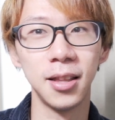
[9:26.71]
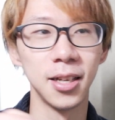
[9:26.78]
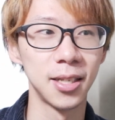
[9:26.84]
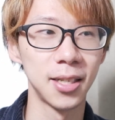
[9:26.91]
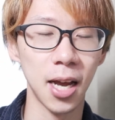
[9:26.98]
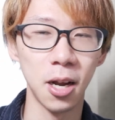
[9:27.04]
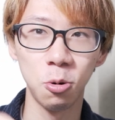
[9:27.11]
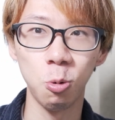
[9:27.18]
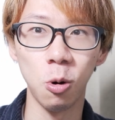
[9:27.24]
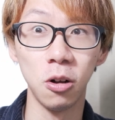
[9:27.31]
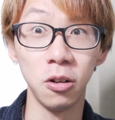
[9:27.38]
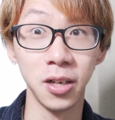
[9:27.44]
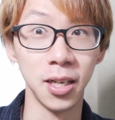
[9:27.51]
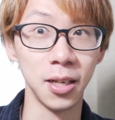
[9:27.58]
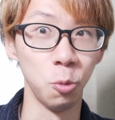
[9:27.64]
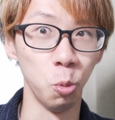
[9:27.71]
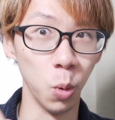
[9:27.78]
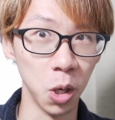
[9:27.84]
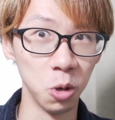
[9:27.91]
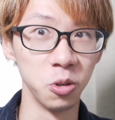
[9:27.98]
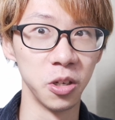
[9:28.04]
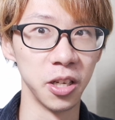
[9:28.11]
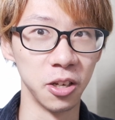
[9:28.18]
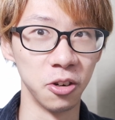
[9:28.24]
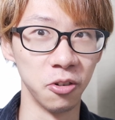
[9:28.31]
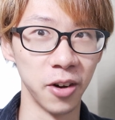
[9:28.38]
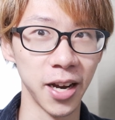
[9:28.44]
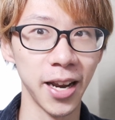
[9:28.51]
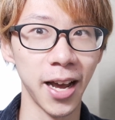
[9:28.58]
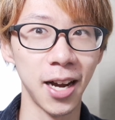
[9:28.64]
the sound quality will
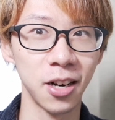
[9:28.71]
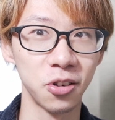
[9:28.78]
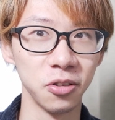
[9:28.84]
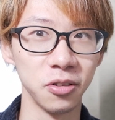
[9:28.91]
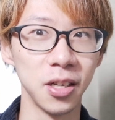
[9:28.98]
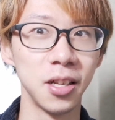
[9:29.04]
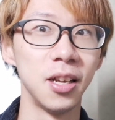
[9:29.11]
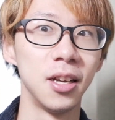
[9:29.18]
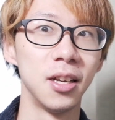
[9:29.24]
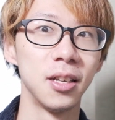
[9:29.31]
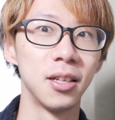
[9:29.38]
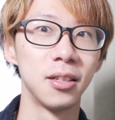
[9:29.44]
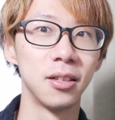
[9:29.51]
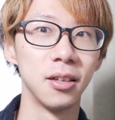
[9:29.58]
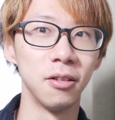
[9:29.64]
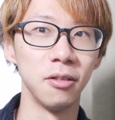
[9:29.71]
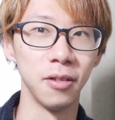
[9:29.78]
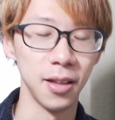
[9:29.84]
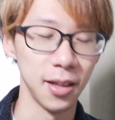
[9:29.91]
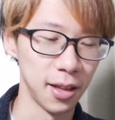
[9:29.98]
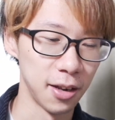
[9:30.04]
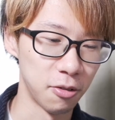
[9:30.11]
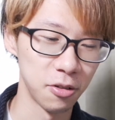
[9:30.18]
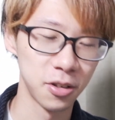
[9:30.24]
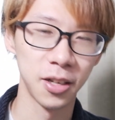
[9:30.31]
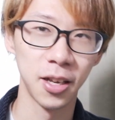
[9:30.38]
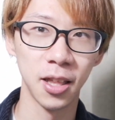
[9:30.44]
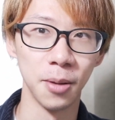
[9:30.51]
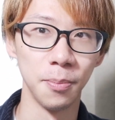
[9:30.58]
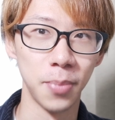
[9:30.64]
degrade actually. So in order to
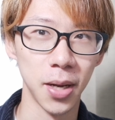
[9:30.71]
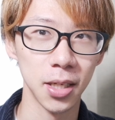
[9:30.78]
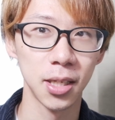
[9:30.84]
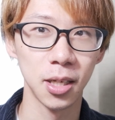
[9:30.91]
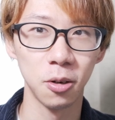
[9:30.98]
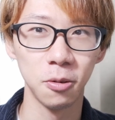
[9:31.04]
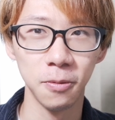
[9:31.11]
get the best